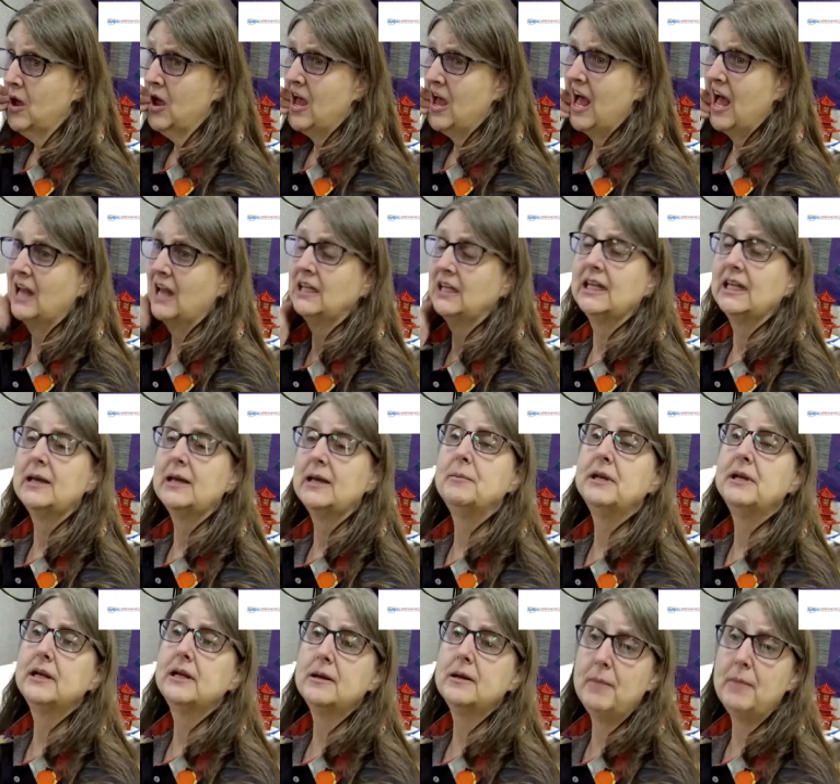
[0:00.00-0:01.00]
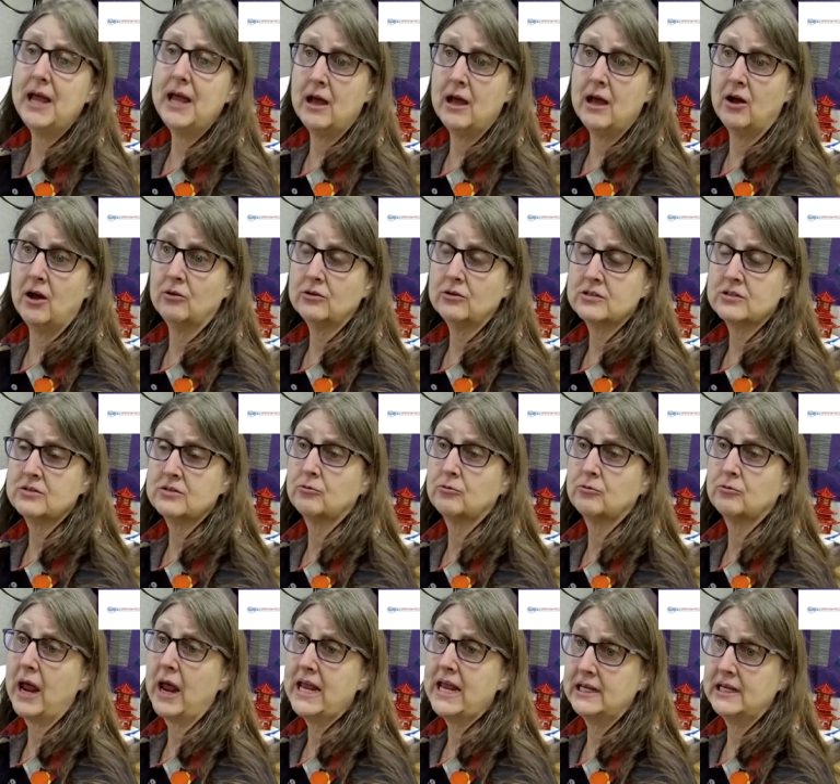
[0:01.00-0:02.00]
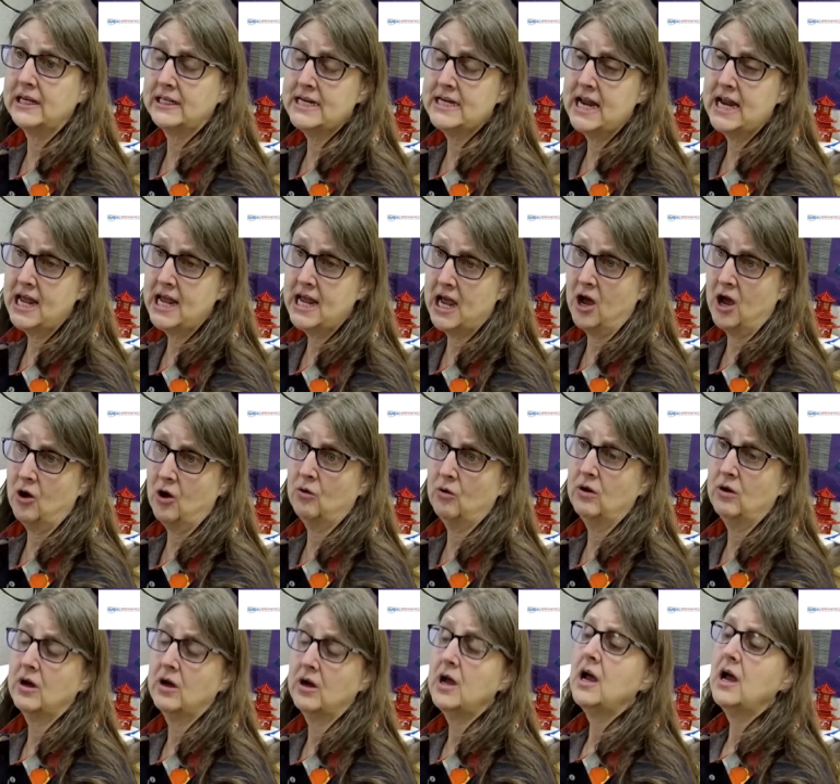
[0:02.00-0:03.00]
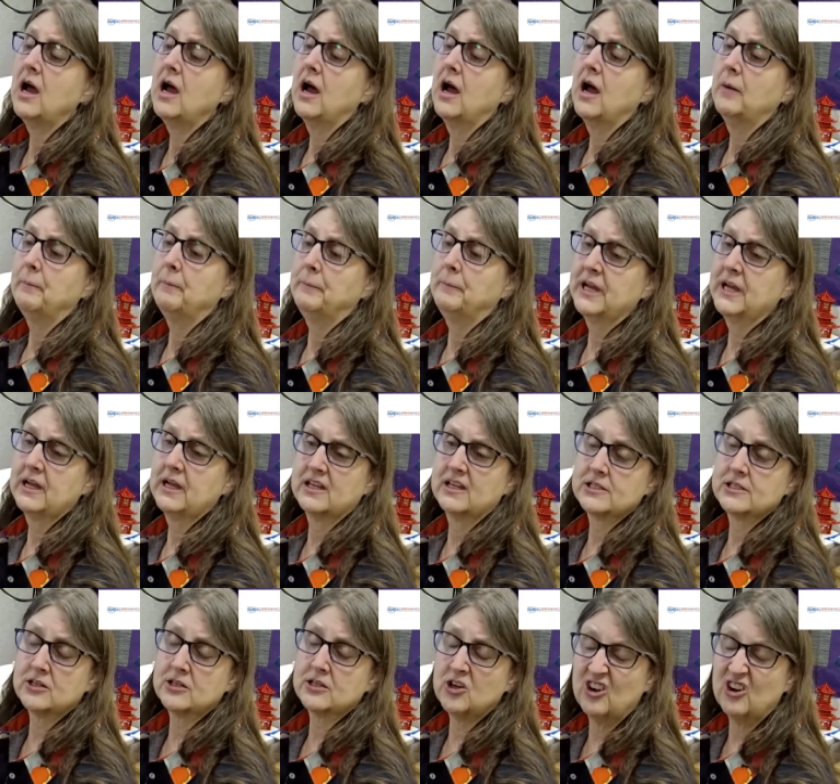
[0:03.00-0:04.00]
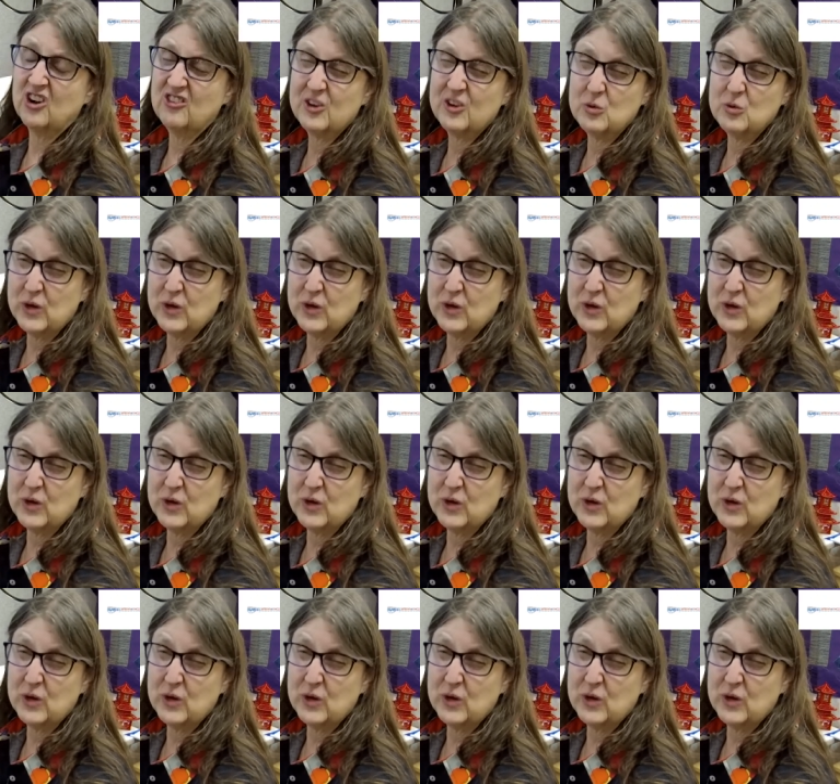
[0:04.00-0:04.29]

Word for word: a limited amount right now because of COVID.